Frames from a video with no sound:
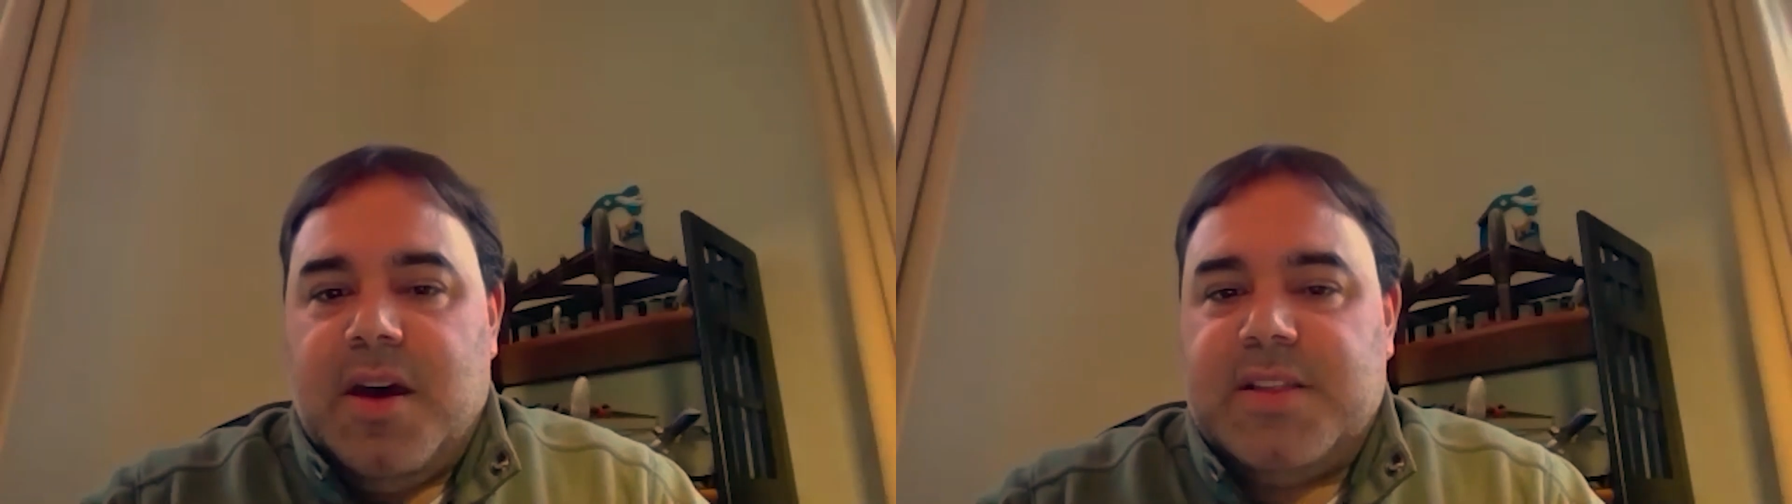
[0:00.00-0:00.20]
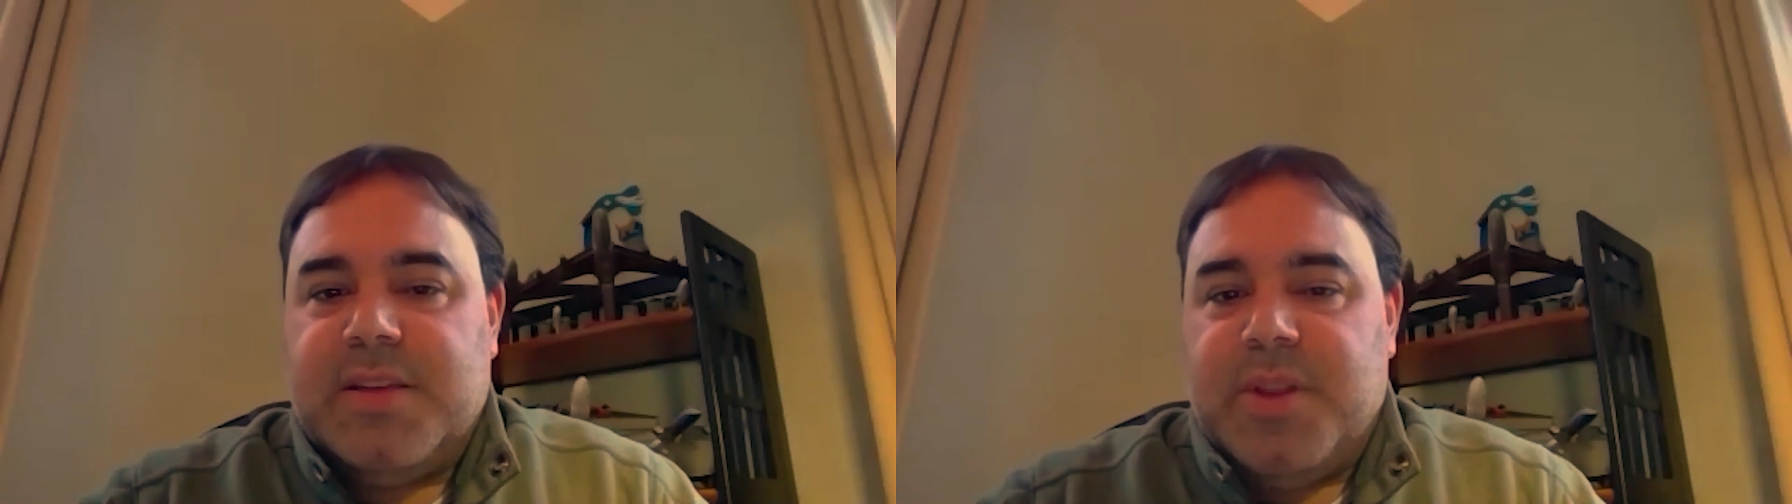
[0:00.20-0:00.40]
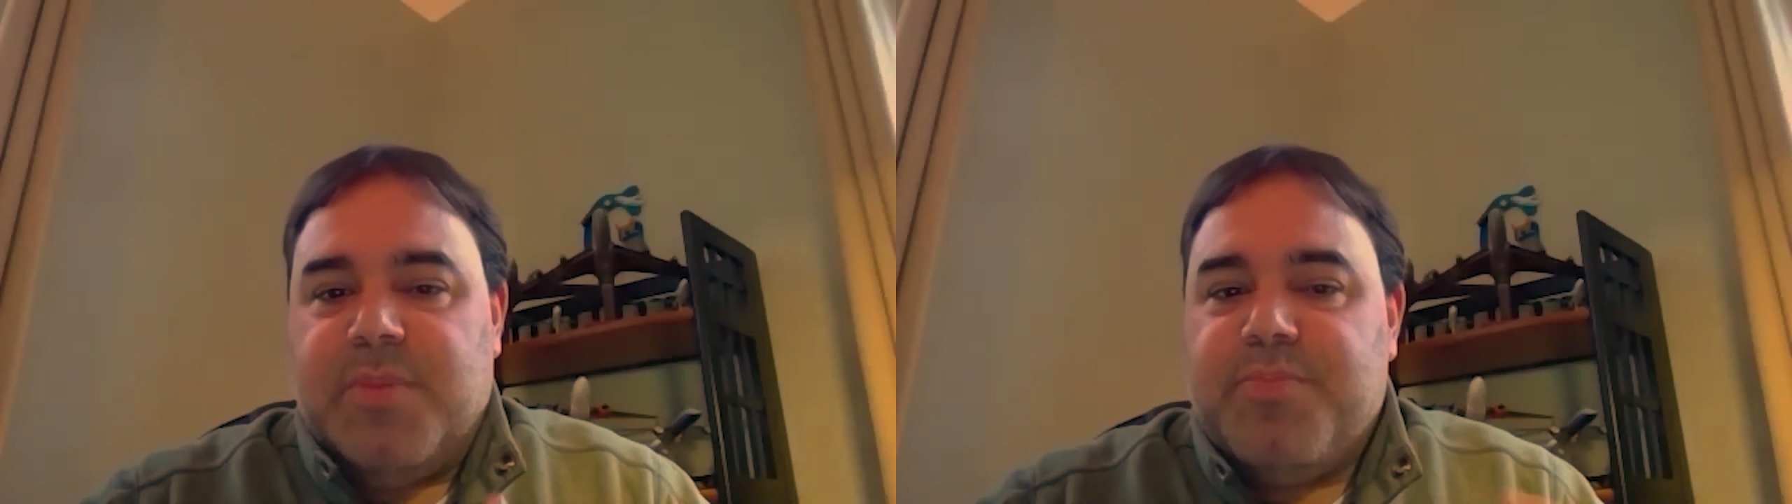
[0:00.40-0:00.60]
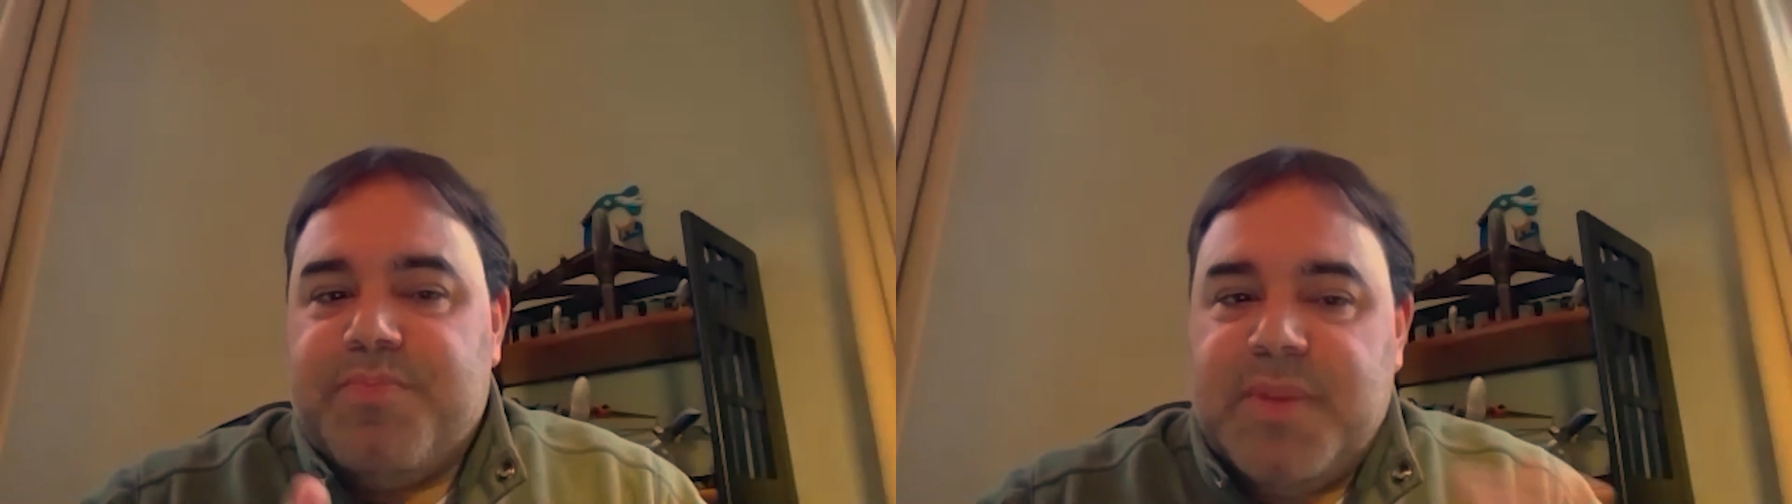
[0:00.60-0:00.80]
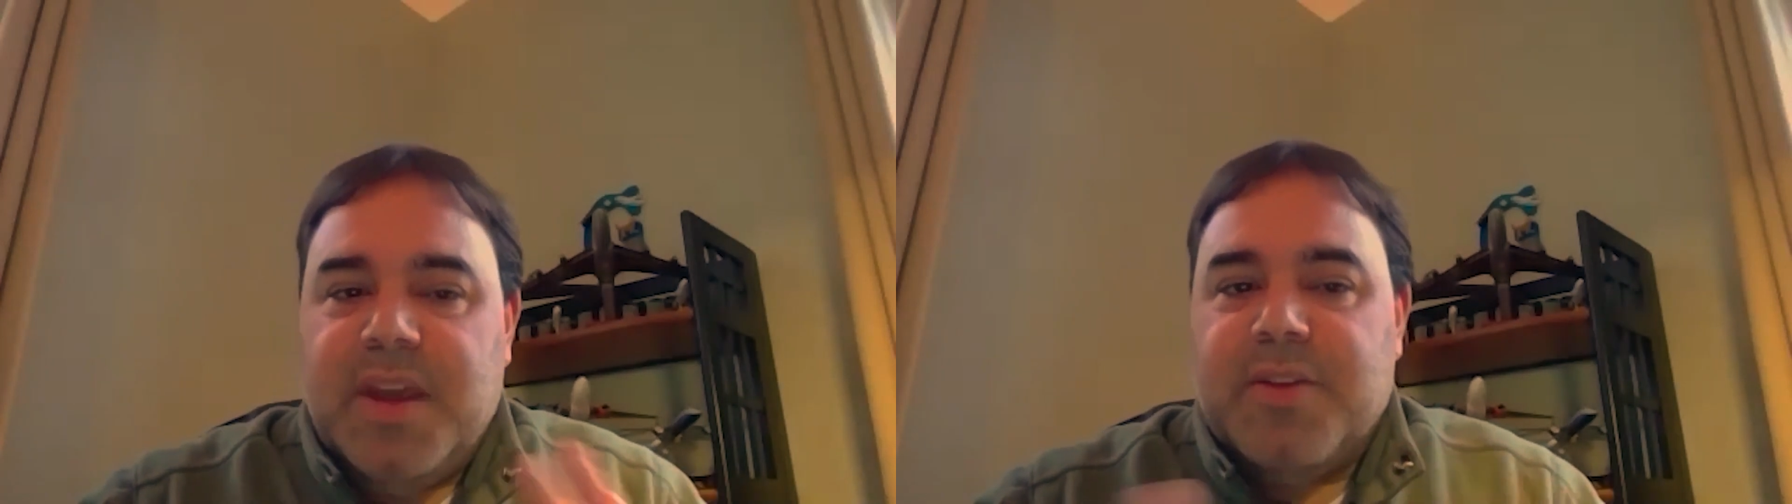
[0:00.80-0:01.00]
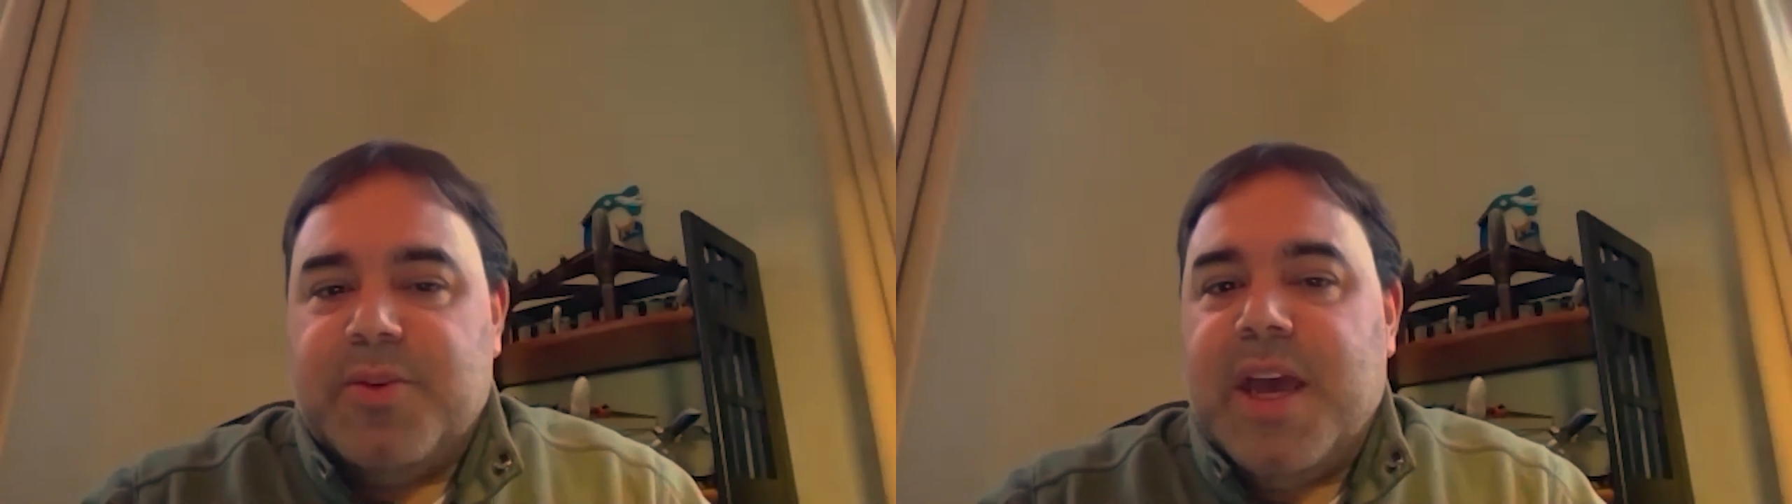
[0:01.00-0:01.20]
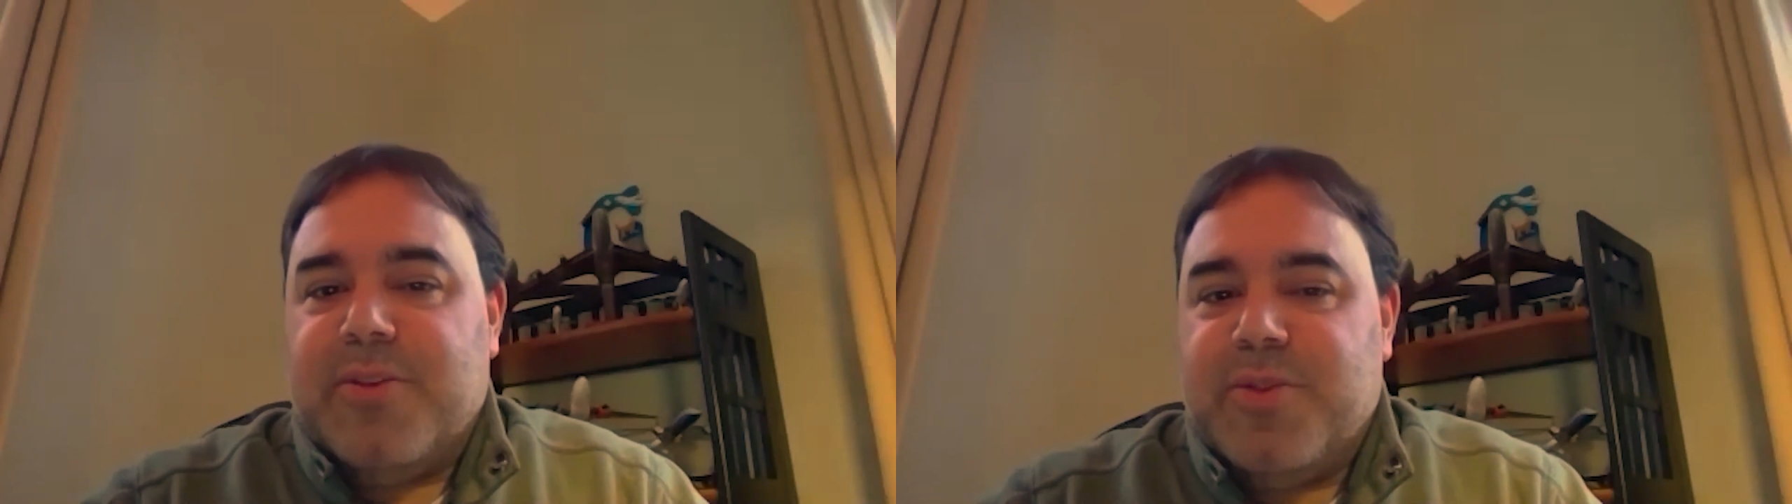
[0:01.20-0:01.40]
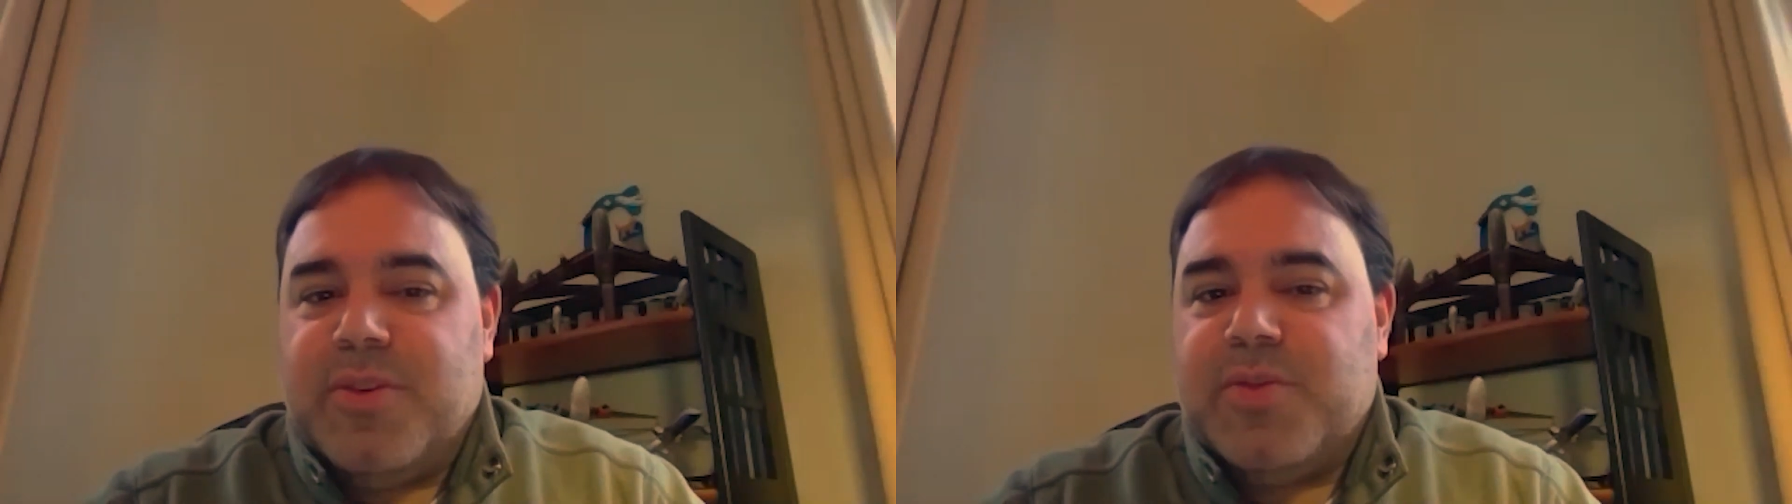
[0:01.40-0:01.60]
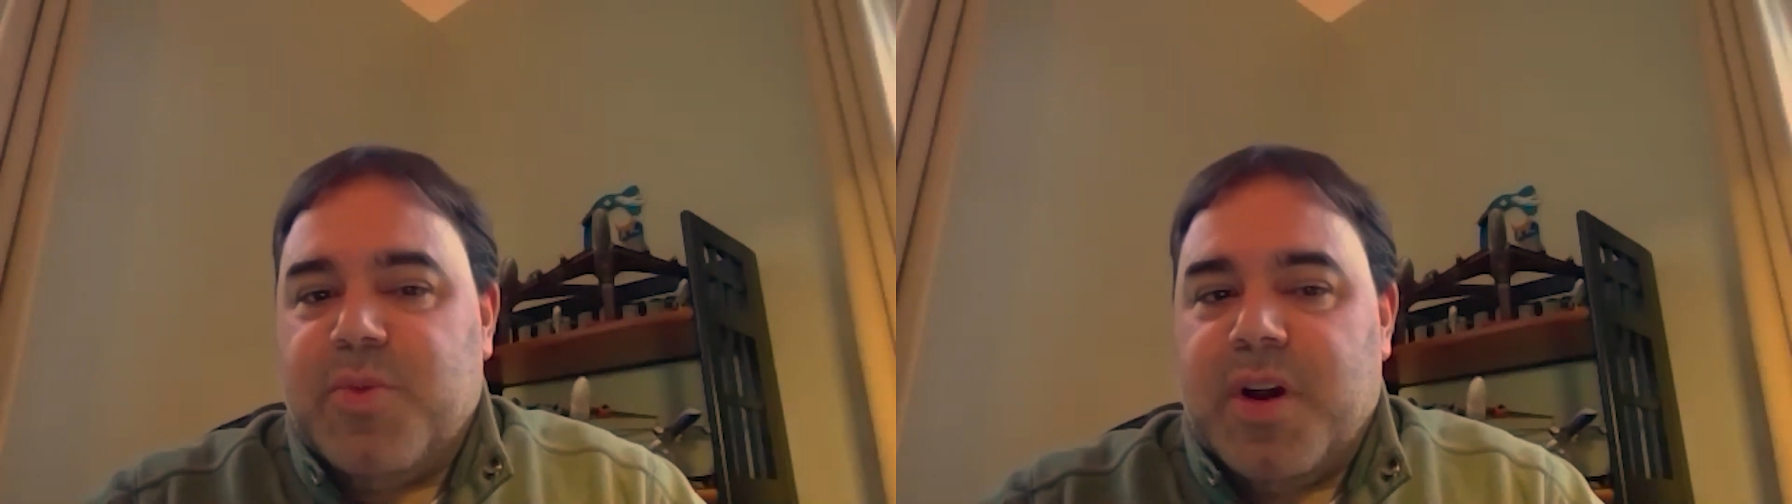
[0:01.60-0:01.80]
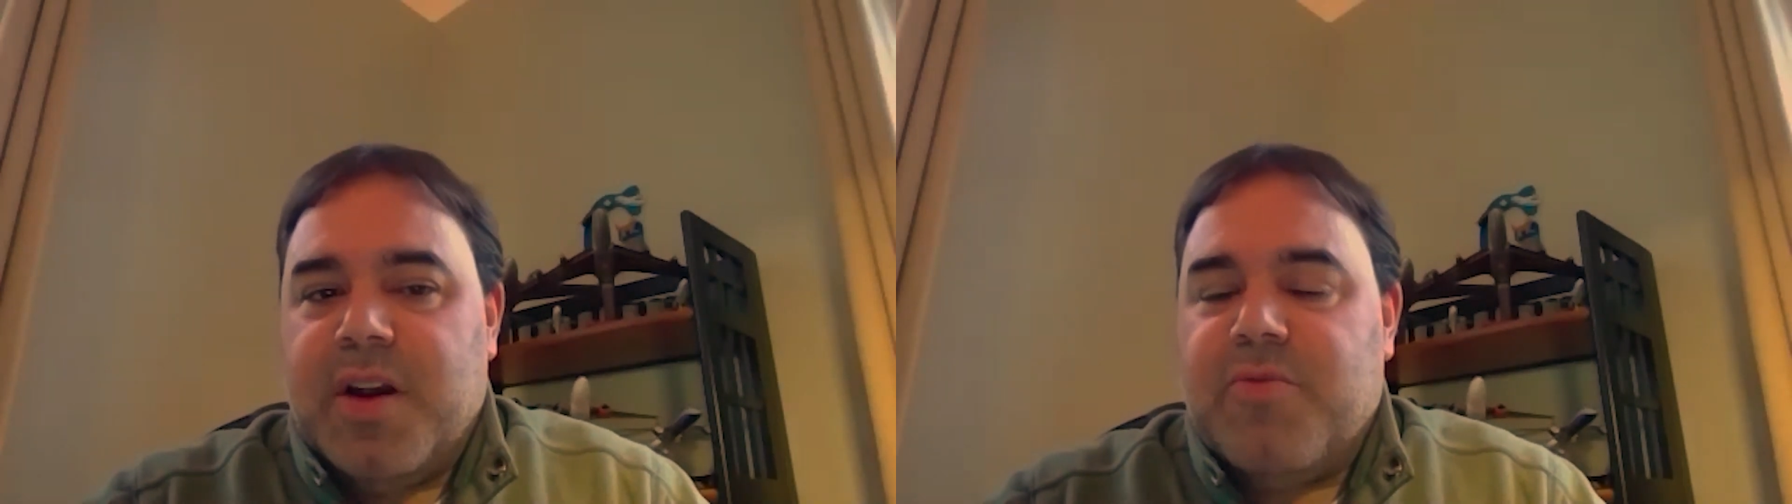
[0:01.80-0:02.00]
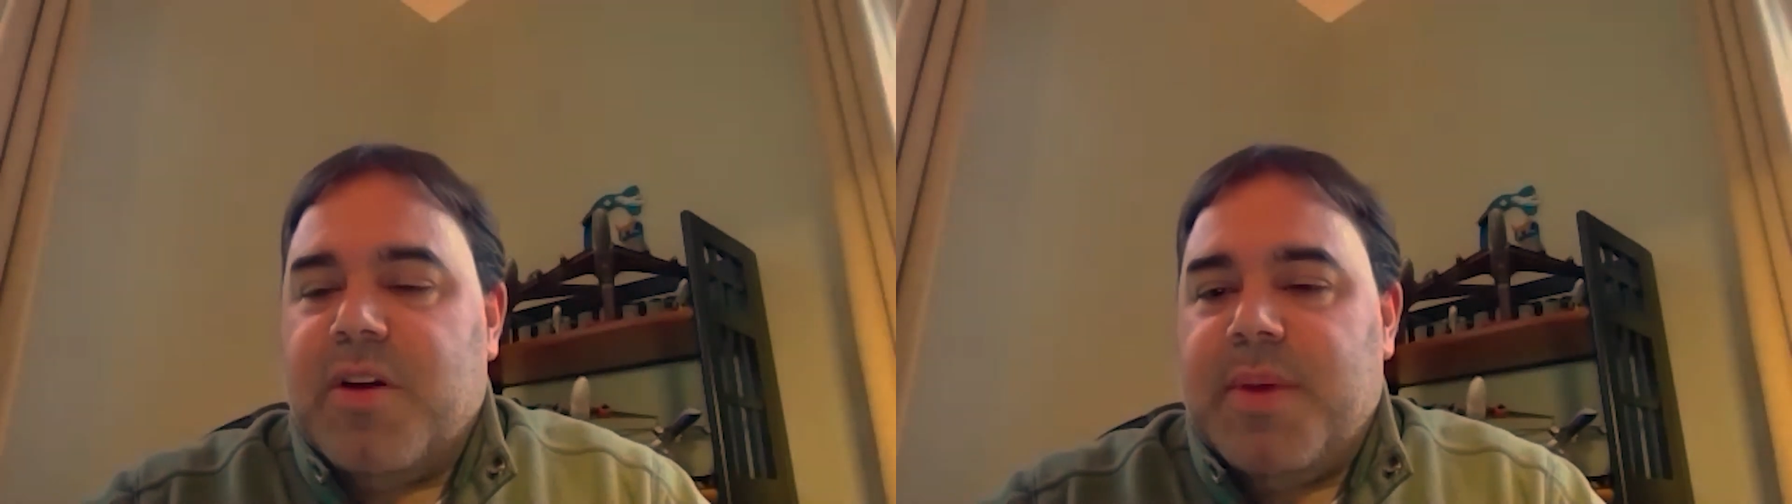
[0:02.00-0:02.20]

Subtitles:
some of the other downturns where